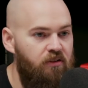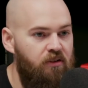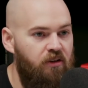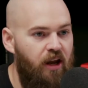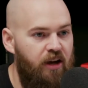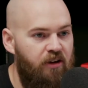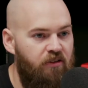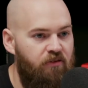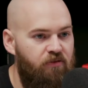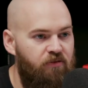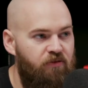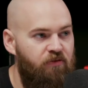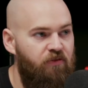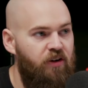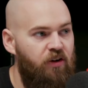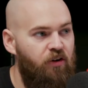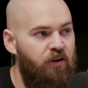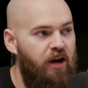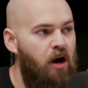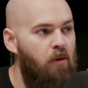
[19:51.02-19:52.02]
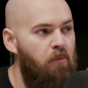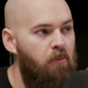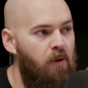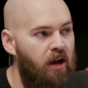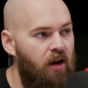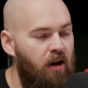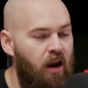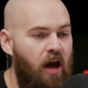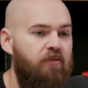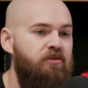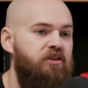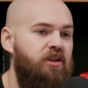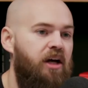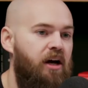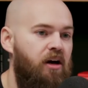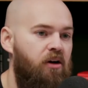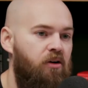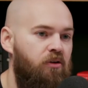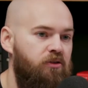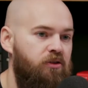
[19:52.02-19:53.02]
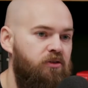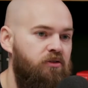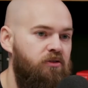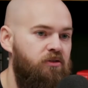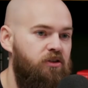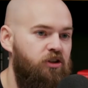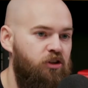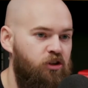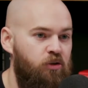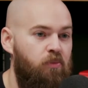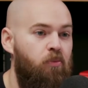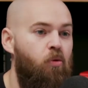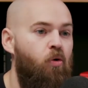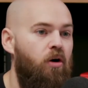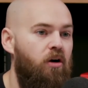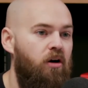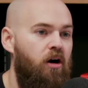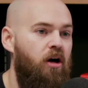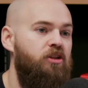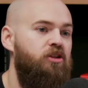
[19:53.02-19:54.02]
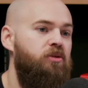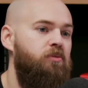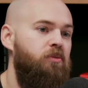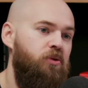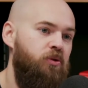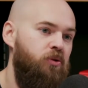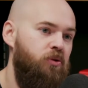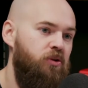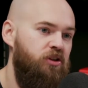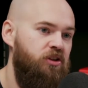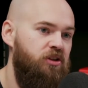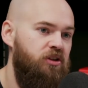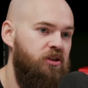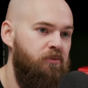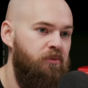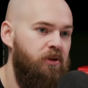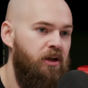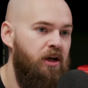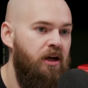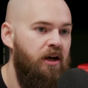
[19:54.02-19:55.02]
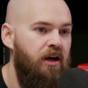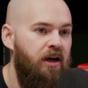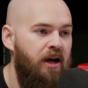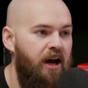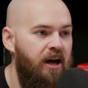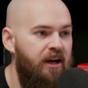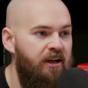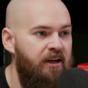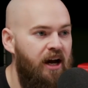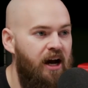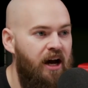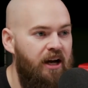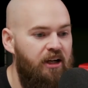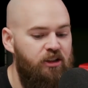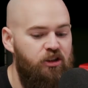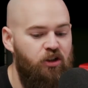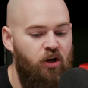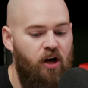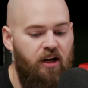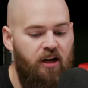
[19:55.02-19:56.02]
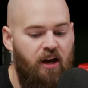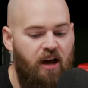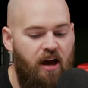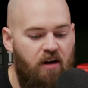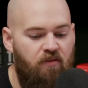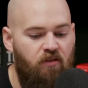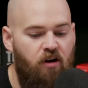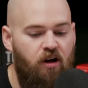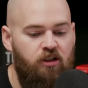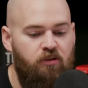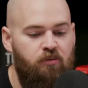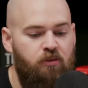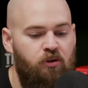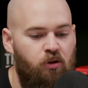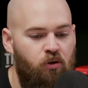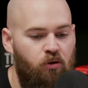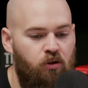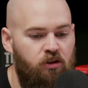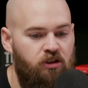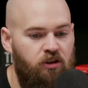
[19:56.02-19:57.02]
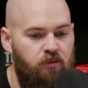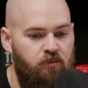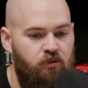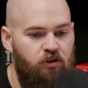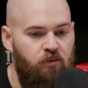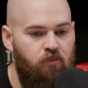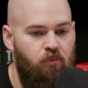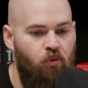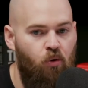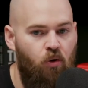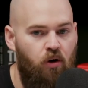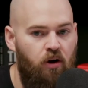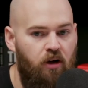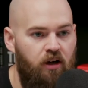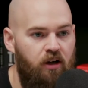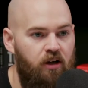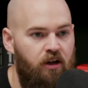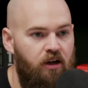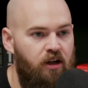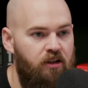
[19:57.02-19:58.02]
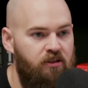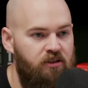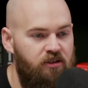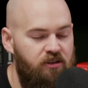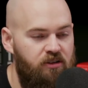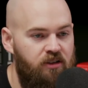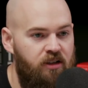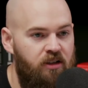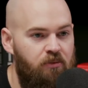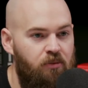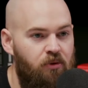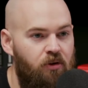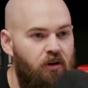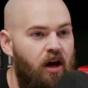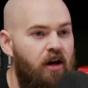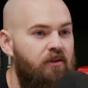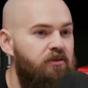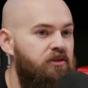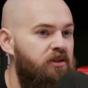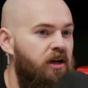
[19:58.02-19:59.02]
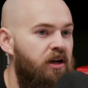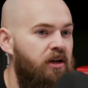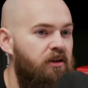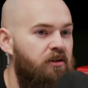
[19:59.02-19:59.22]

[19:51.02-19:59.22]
like figured out my lifestyle to support entrepreneurship. Yes. And not trying to have entrepreneurship support unsustainable lifestyle.